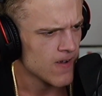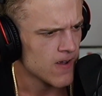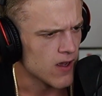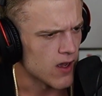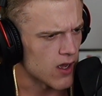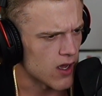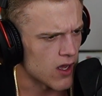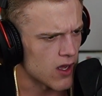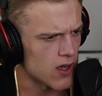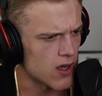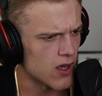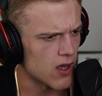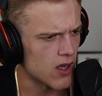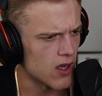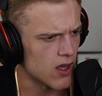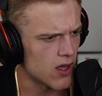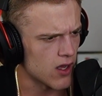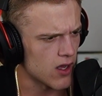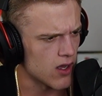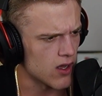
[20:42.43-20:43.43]

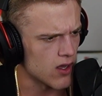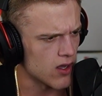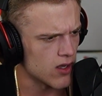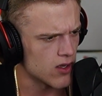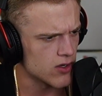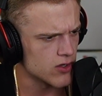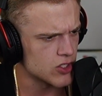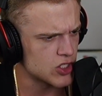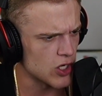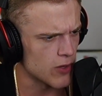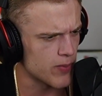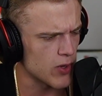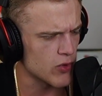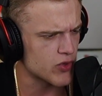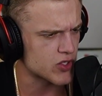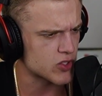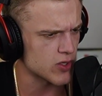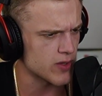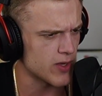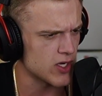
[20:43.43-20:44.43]
Uh, Joe, both
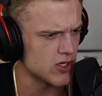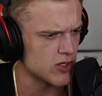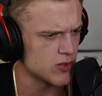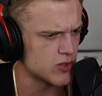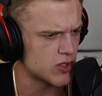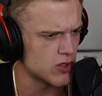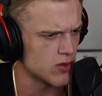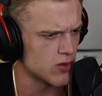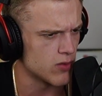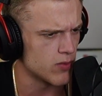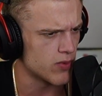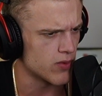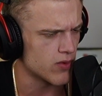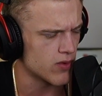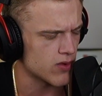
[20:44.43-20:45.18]
stream and YouTube.